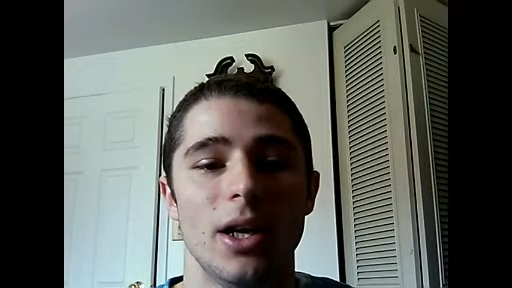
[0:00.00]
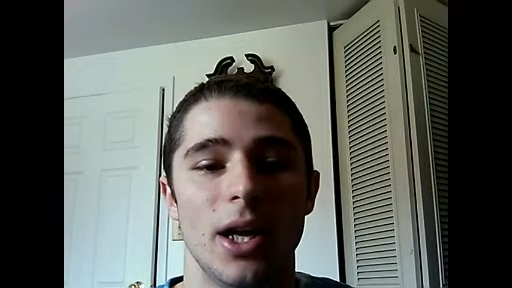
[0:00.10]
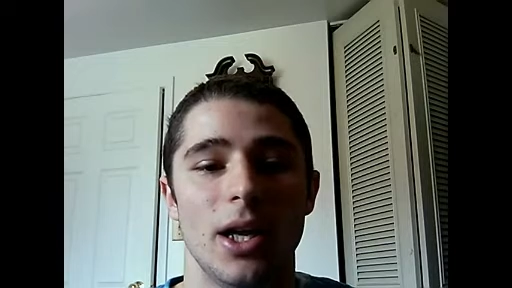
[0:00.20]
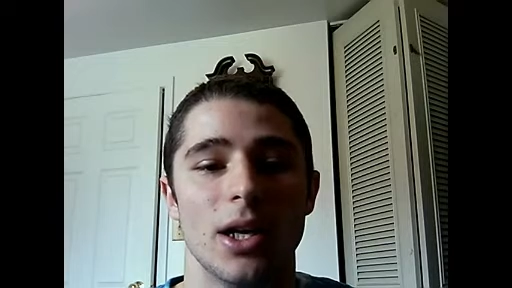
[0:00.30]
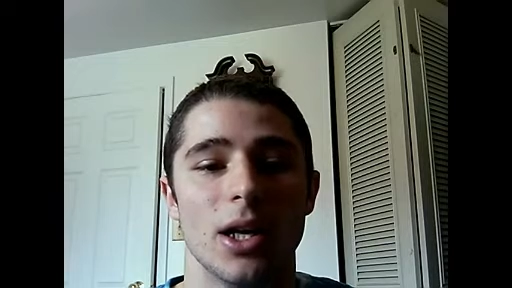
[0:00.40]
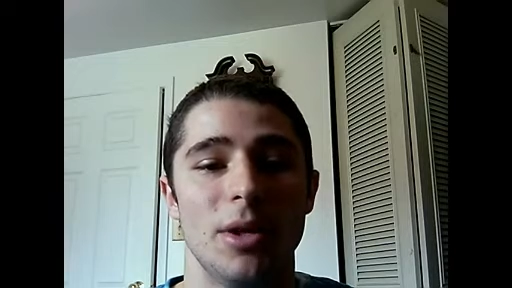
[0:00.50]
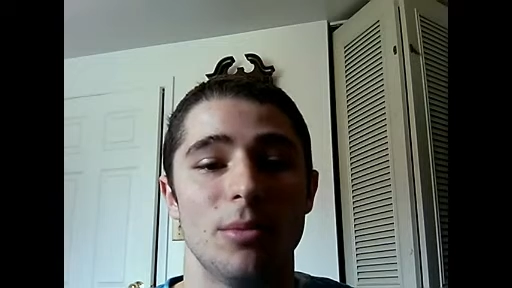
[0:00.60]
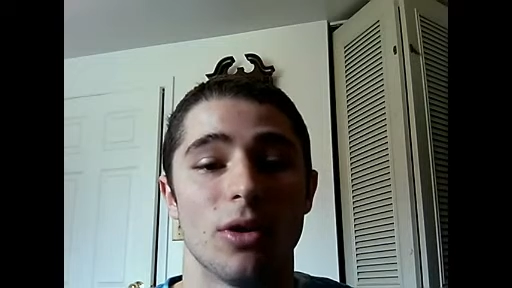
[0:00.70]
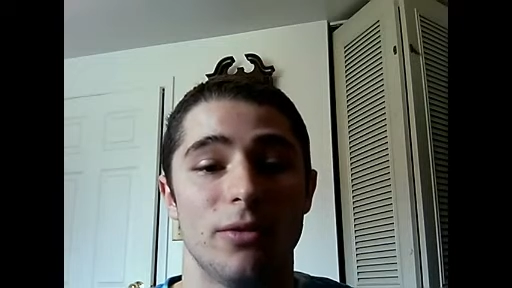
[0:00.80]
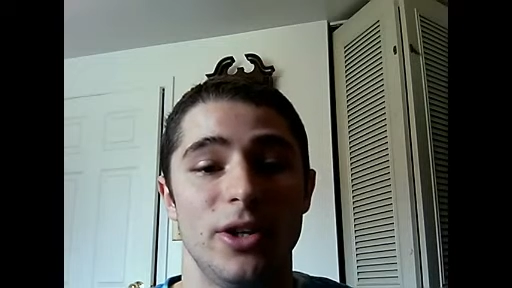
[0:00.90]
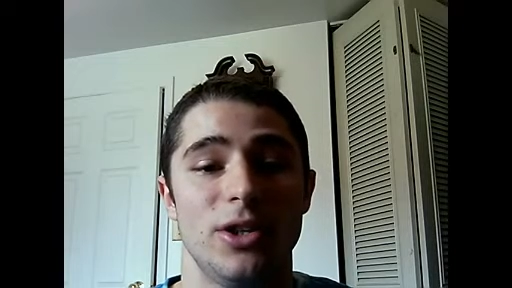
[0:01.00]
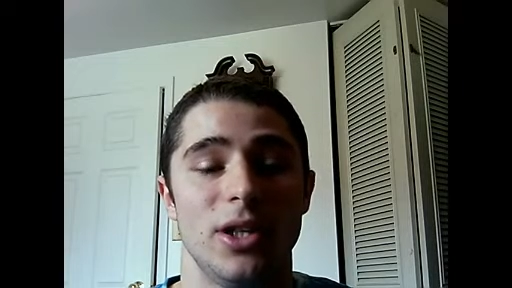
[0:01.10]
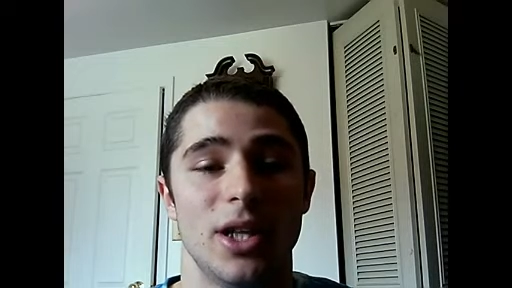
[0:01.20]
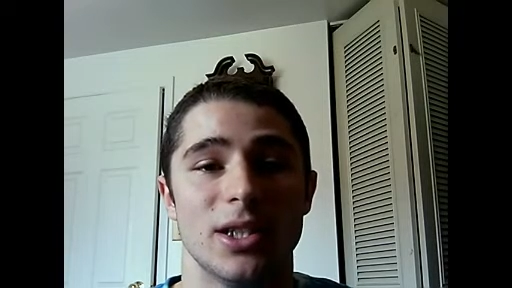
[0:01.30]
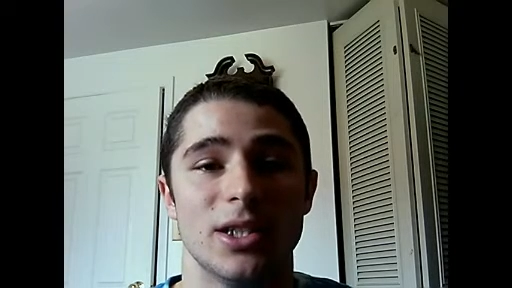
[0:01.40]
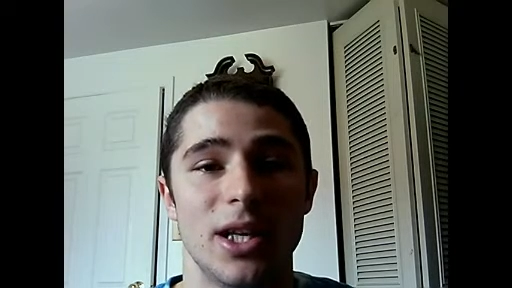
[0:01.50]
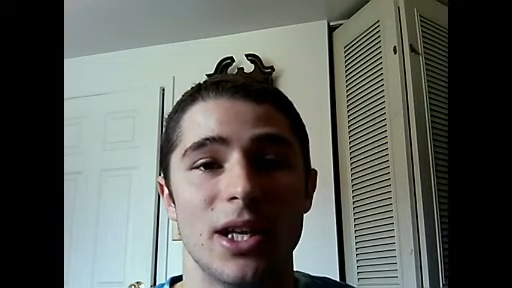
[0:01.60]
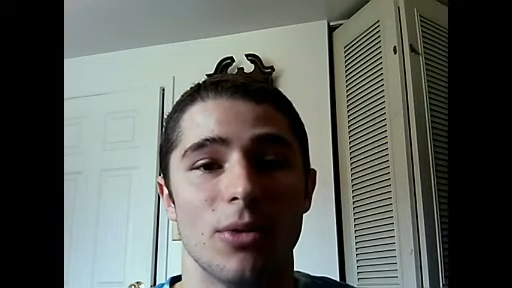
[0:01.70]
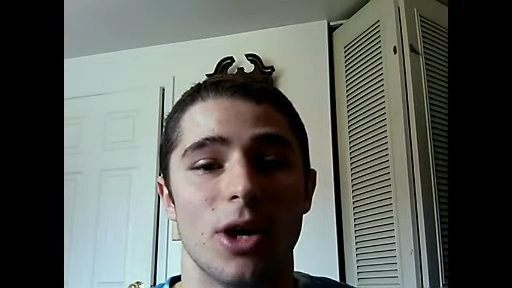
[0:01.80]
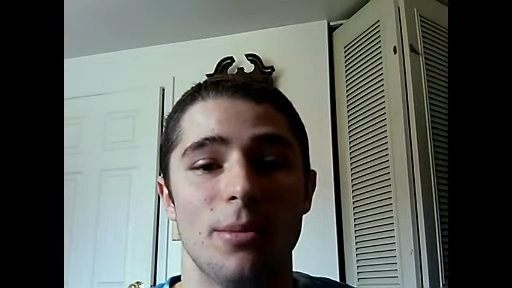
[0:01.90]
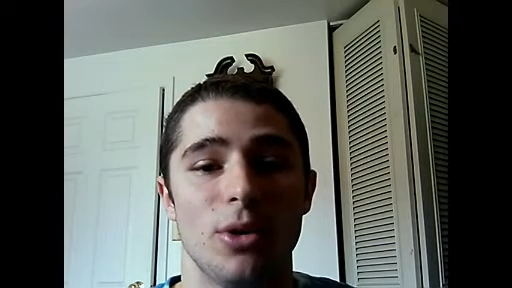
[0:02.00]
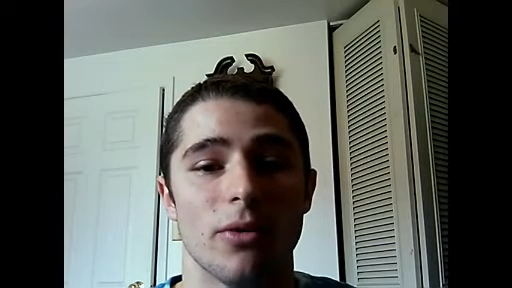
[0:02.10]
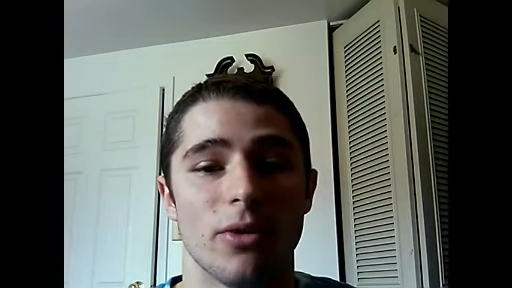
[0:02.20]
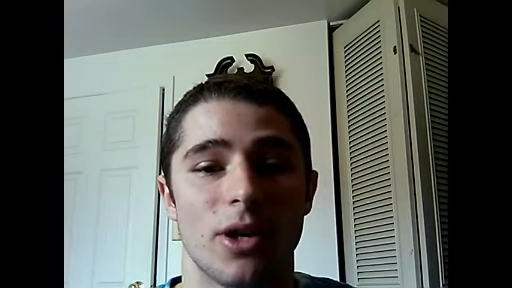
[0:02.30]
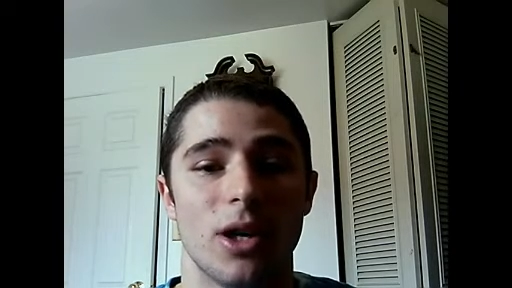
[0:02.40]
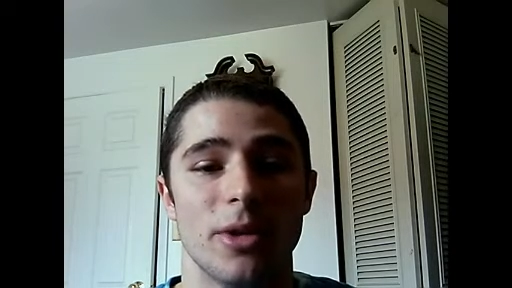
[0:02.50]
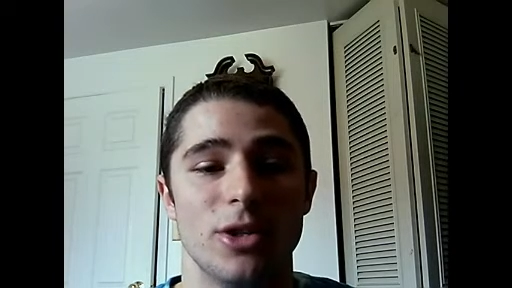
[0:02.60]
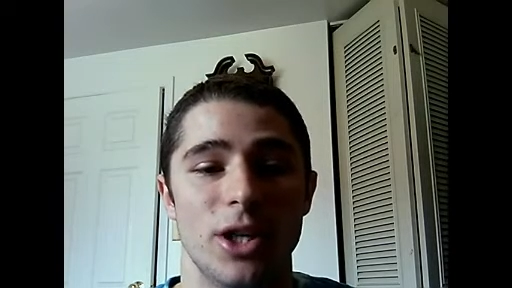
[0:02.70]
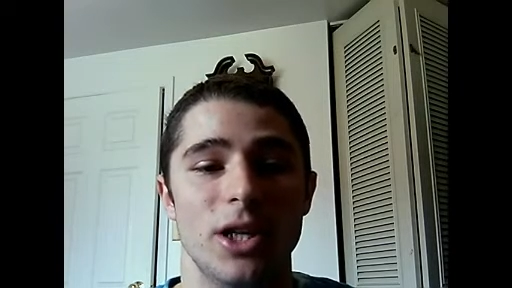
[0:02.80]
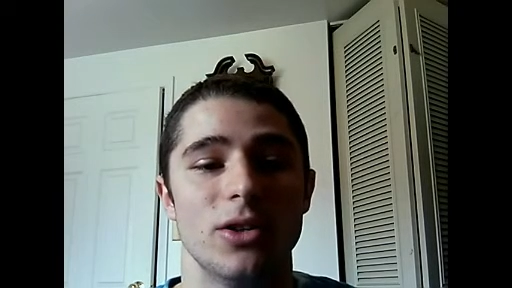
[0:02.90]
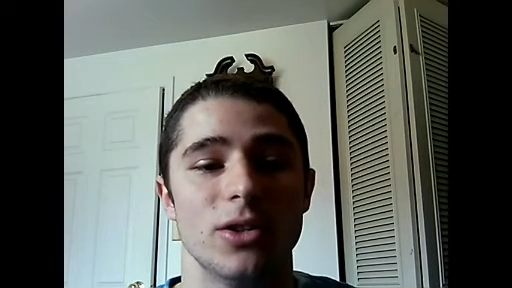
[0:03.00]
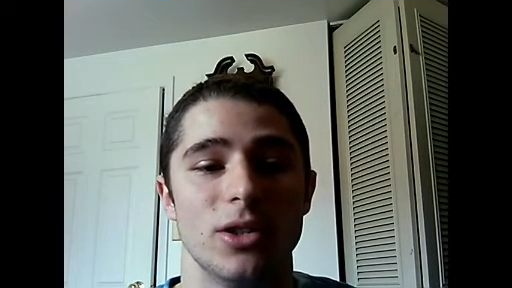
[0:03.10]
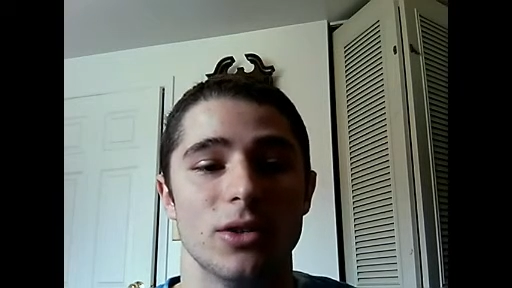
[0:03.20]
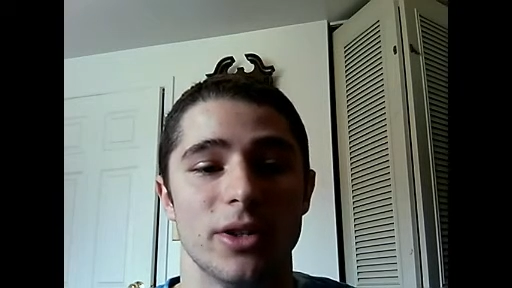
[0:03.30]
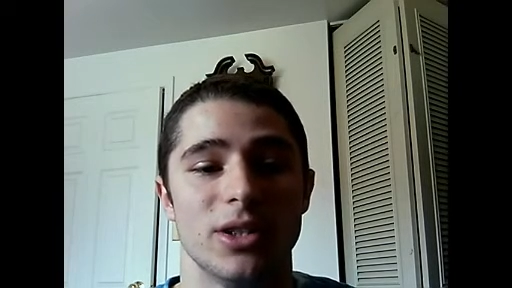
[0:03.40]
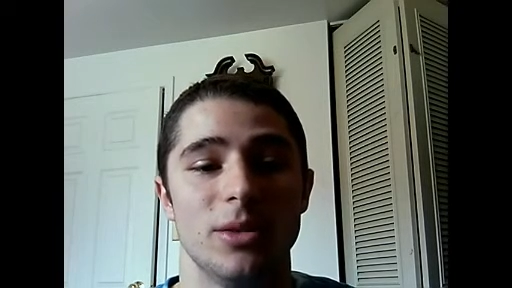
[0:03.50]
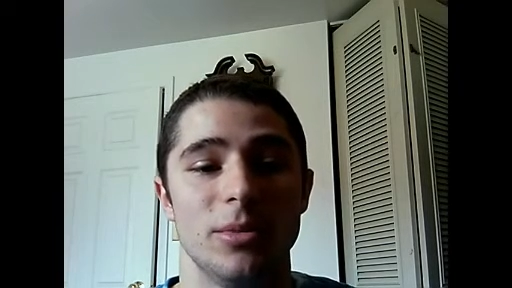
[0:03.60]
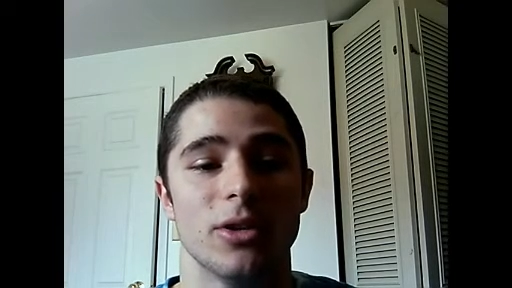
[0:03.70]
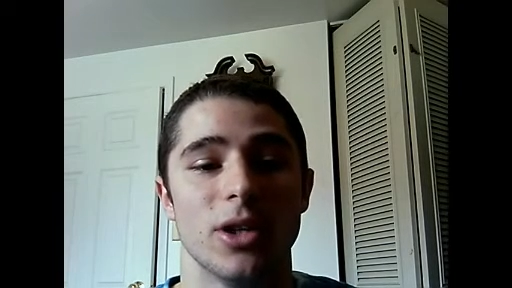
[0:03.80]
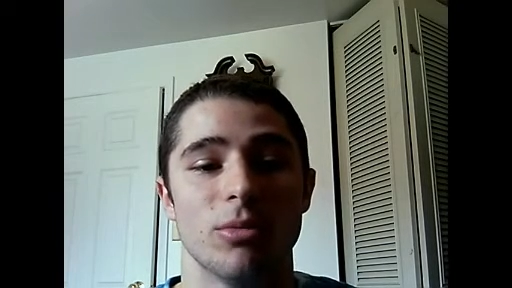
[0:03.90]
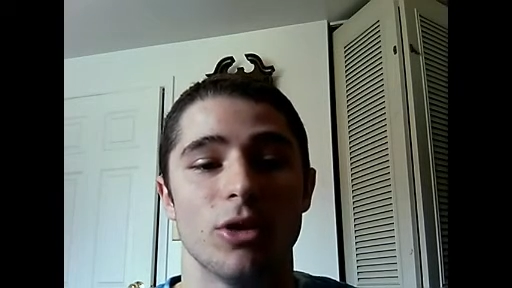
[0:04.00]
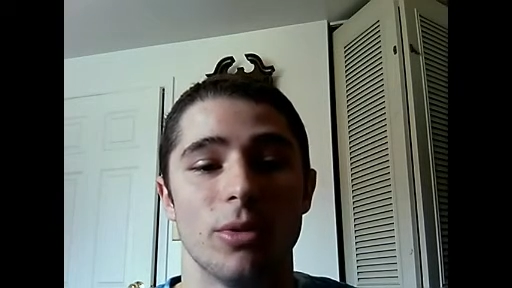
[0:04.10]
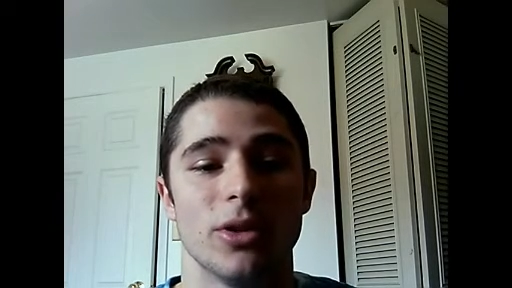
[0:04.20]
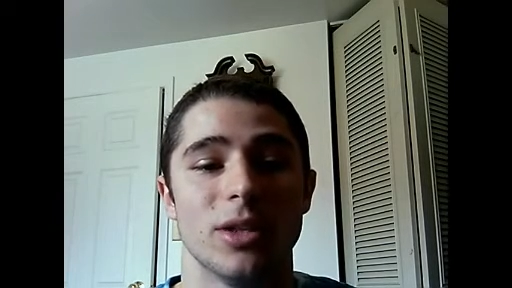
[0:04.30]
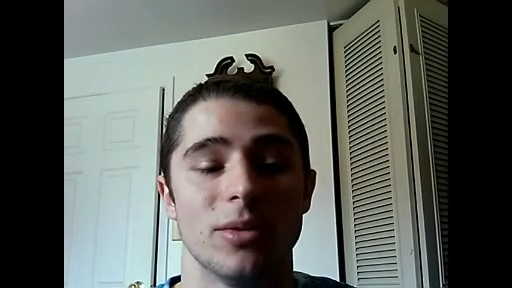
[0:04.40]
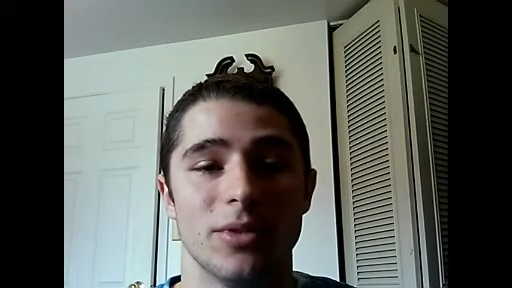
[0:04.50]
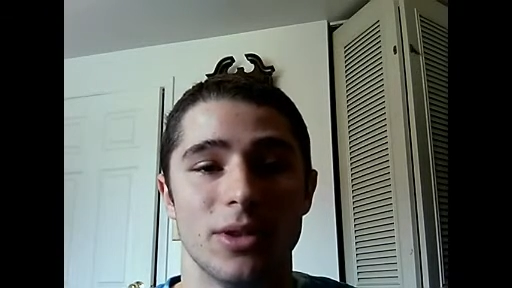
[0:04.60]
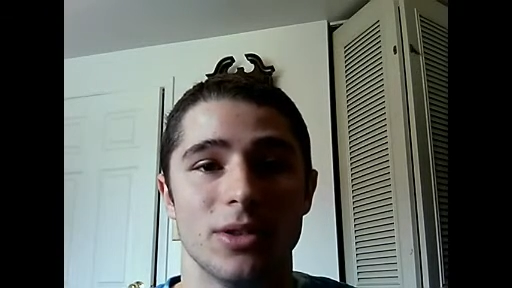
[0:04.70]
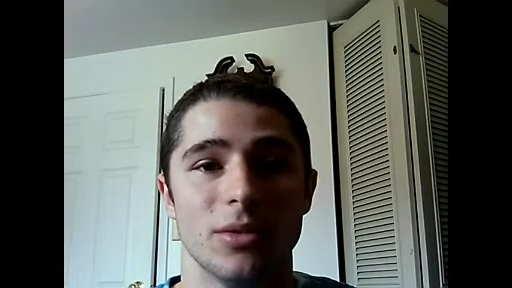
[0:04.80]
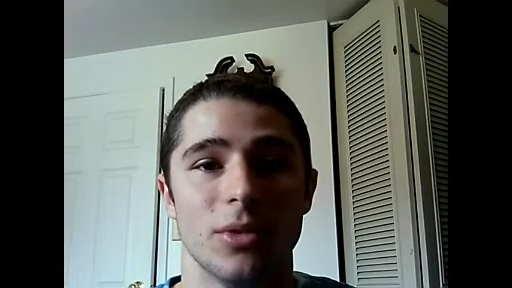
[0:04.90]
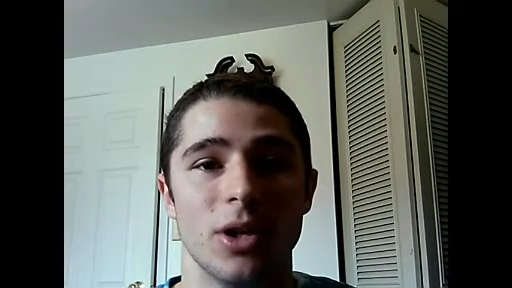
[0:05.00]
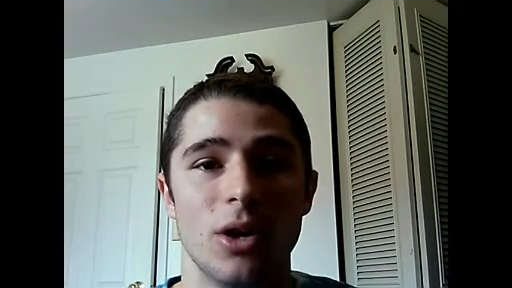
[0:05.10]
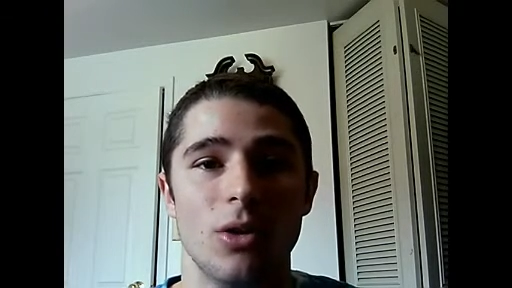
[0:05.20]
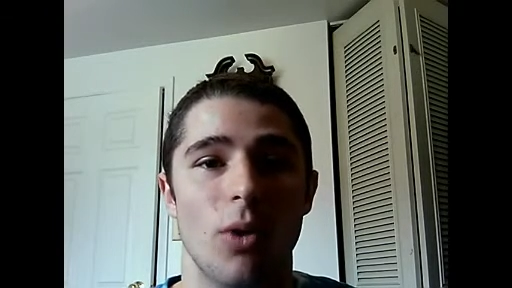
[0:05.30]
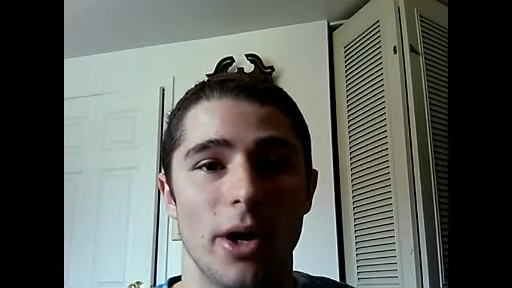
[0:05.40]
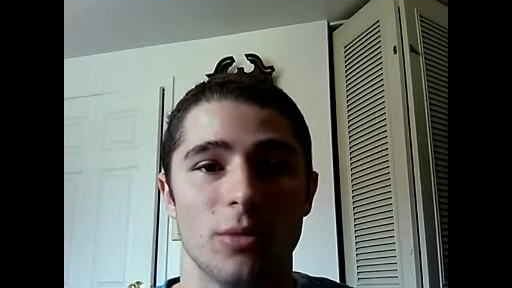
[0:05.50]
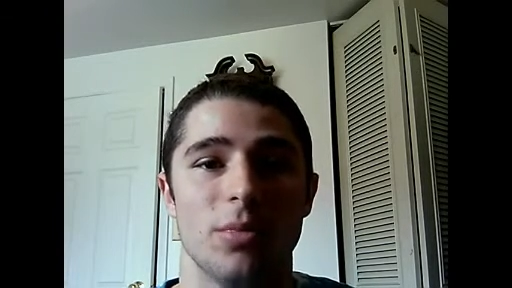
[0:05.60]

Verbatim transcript: and uh, be more efficient in that state will help you overcome the changes in your vestibular and proprioceptive system while you're